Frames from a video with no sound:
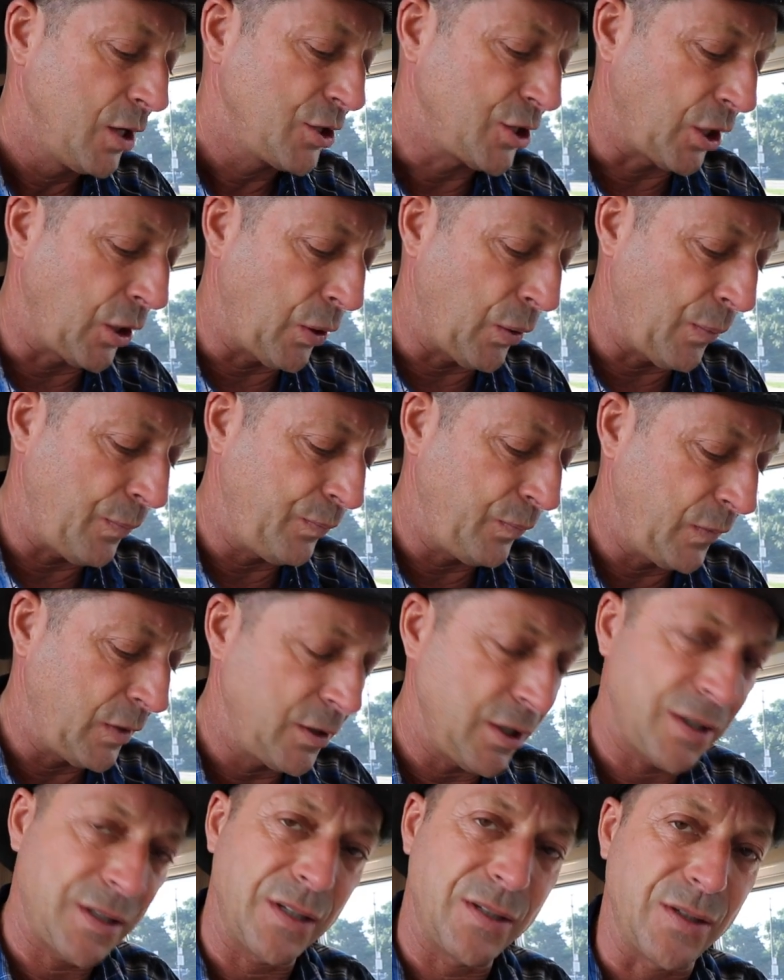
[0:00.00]
So
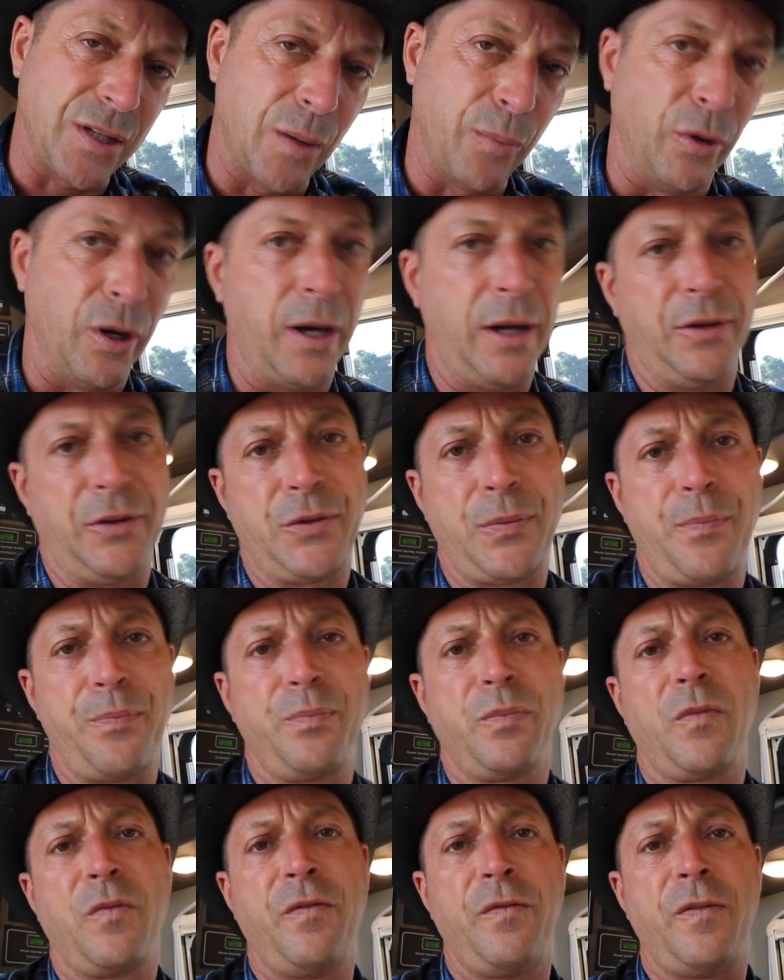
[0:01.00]
just to summarize,
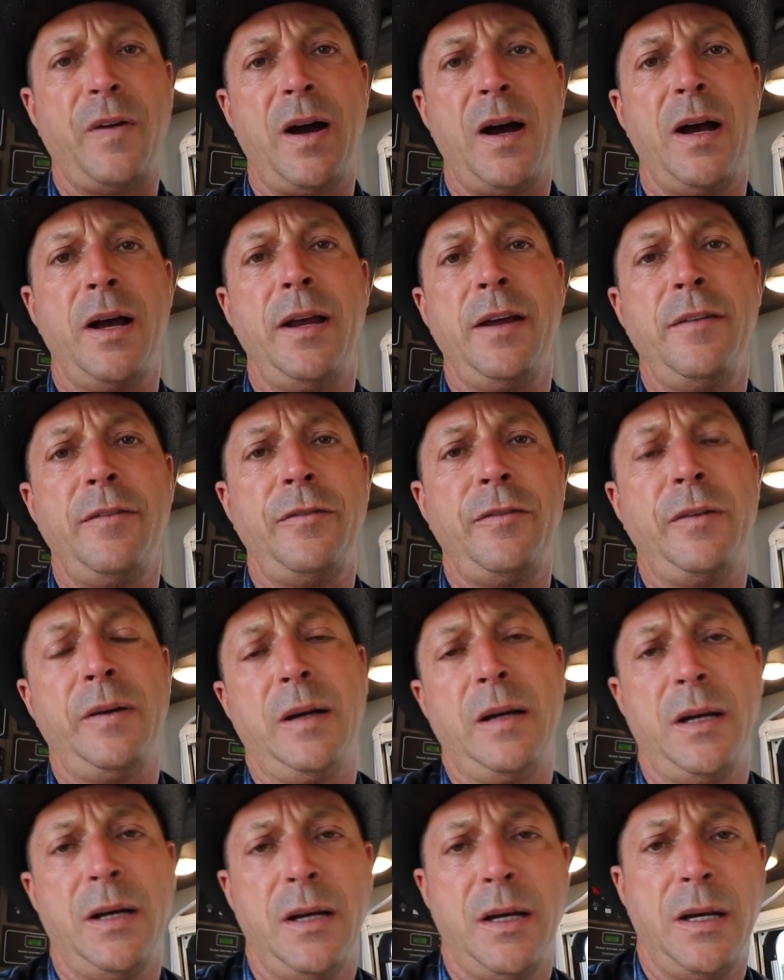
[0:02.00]

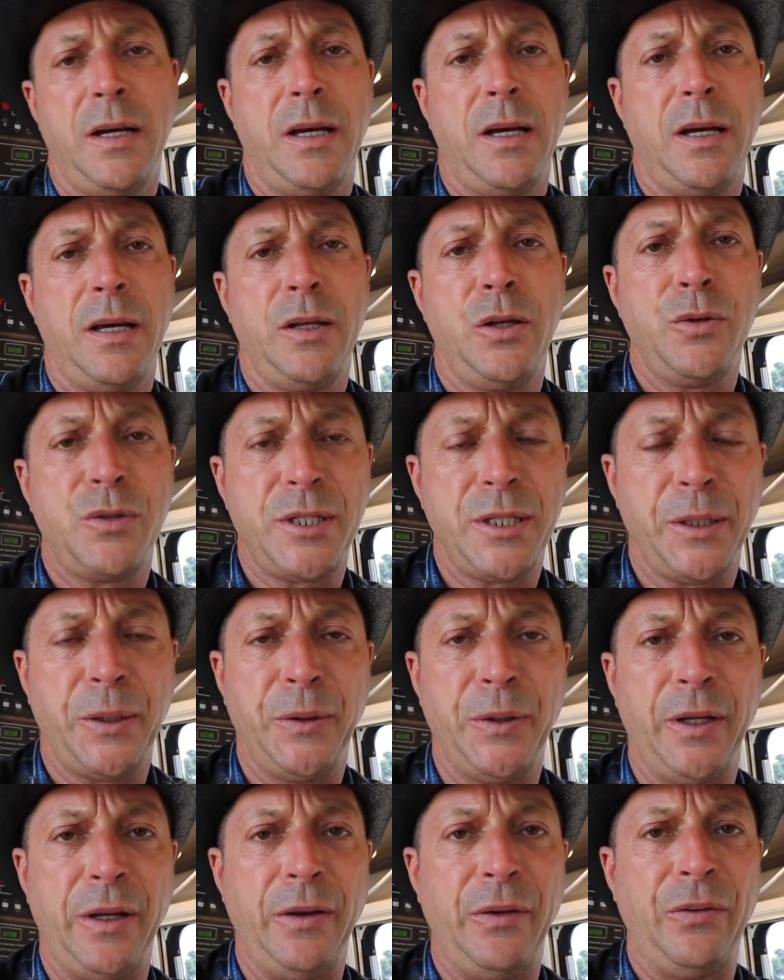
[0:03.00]
5
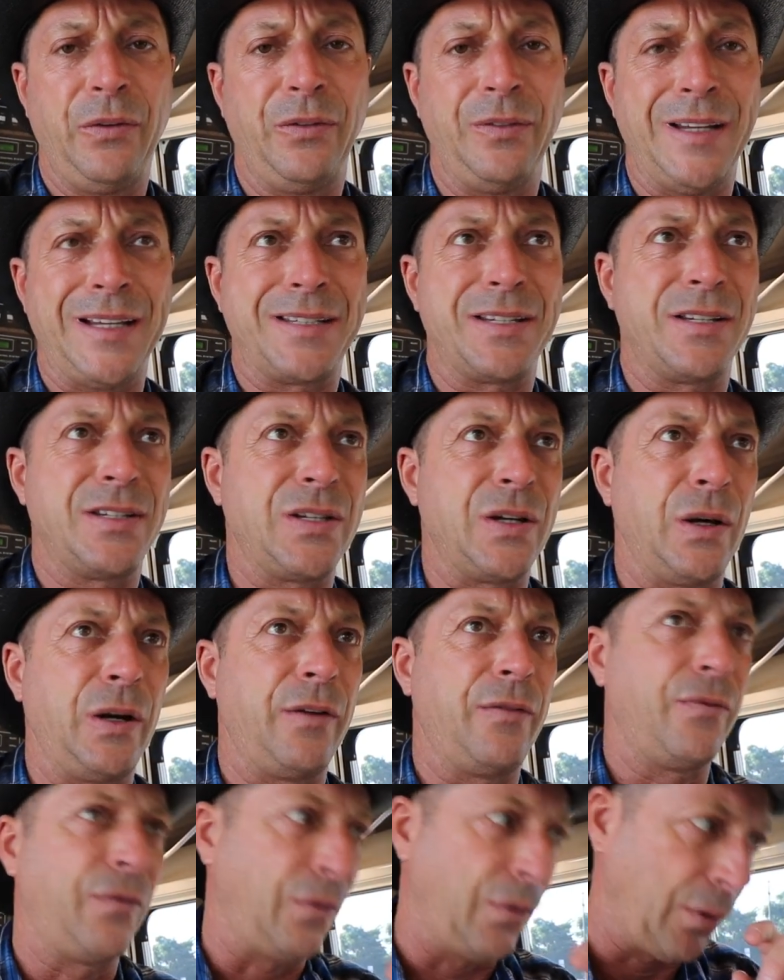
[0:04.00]
utilities
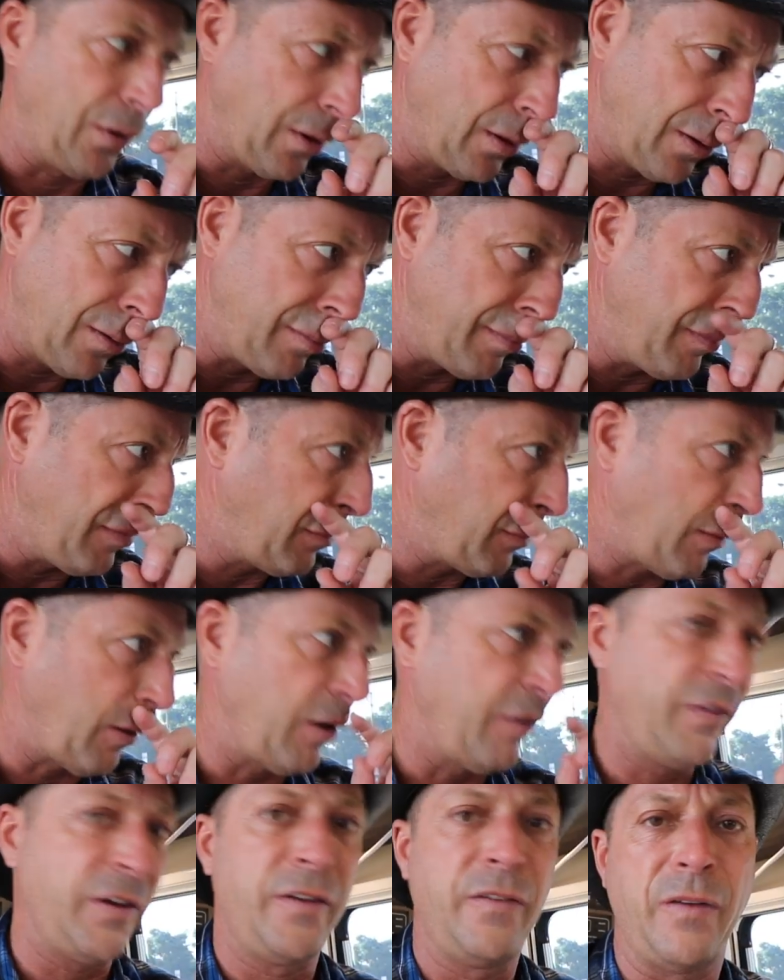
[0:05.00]
necessary for
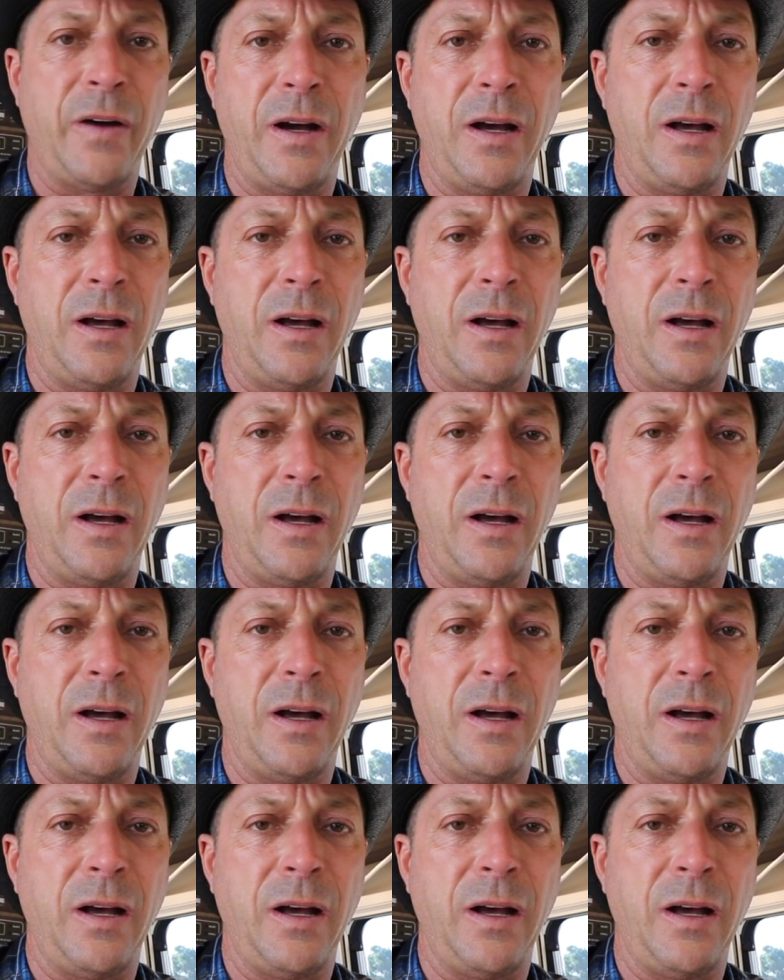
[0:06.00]
RV